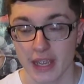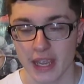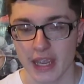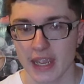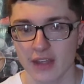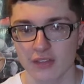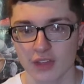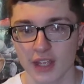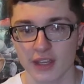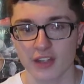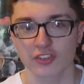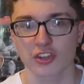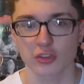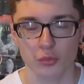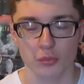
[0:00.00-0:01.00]
And like I
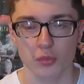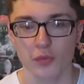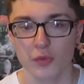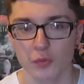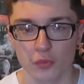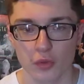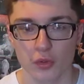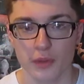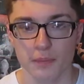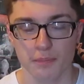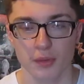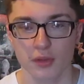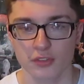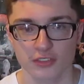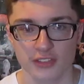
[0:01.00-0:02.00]
said, the movie really
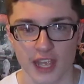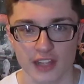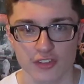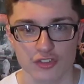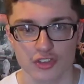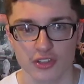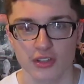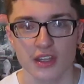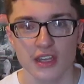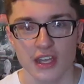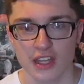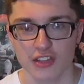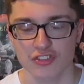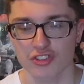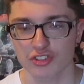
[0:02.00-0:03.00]
builds tension
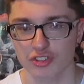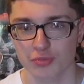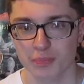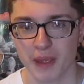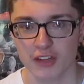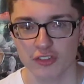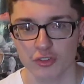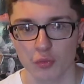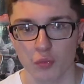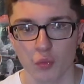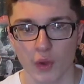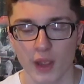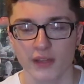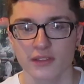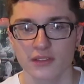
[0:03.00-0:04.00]
and suspense
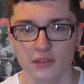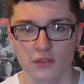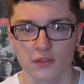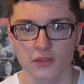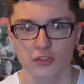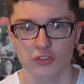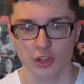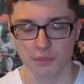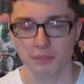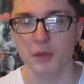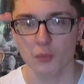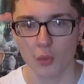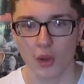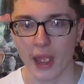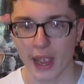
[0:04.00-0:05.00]
when
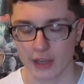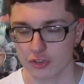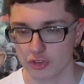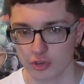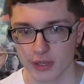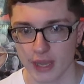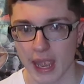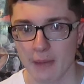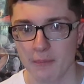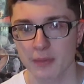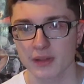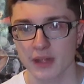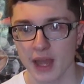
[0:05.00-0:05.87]
something will actually happen.